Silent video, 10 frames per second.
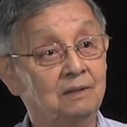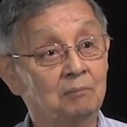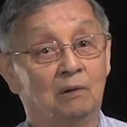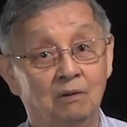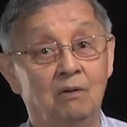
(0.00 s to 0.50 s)

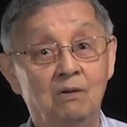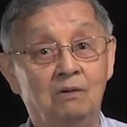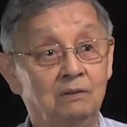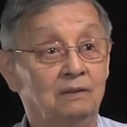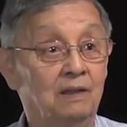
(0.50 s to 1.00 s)
They
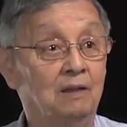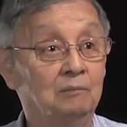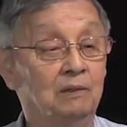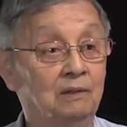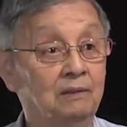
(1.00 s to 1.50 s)
belong to
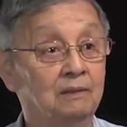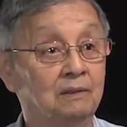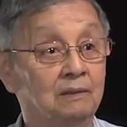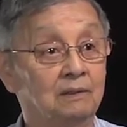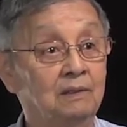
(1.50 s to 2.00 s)
that
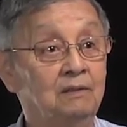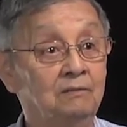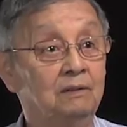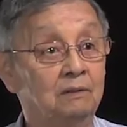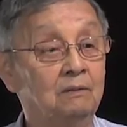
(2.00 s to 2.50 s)
person.
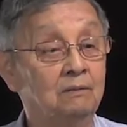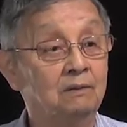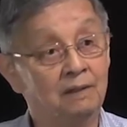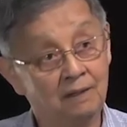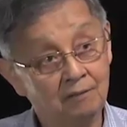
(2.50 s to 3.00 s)
Leave it
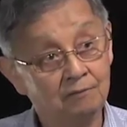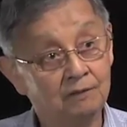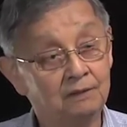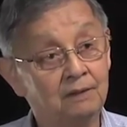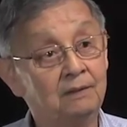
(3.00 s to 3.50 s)
alone. They
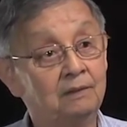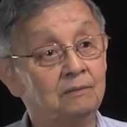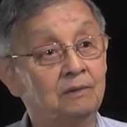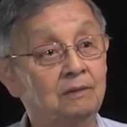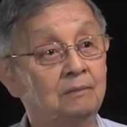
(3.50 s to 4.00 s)
have to take
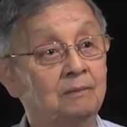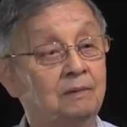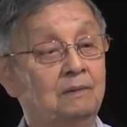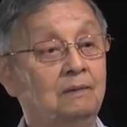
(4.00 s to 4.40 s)
it with them.